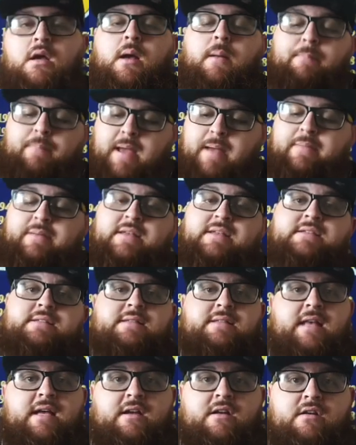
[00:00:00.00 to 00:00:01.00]
Maybe this
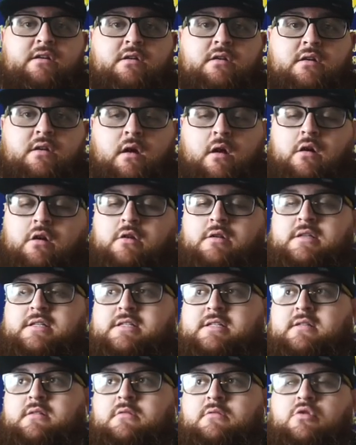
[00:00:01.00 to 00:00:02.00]
Laker or
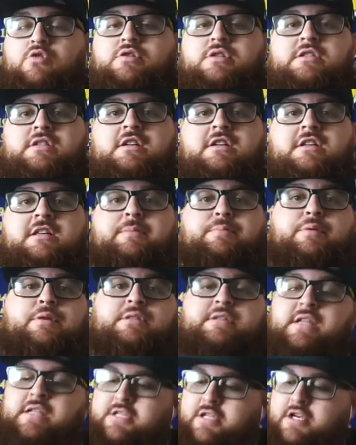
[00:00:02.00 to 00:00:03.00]
this losing to the Clippers
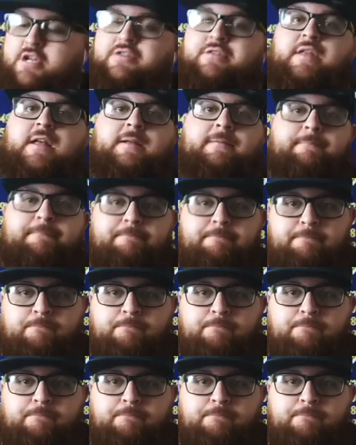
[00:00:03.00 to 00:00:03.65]
is a good thing.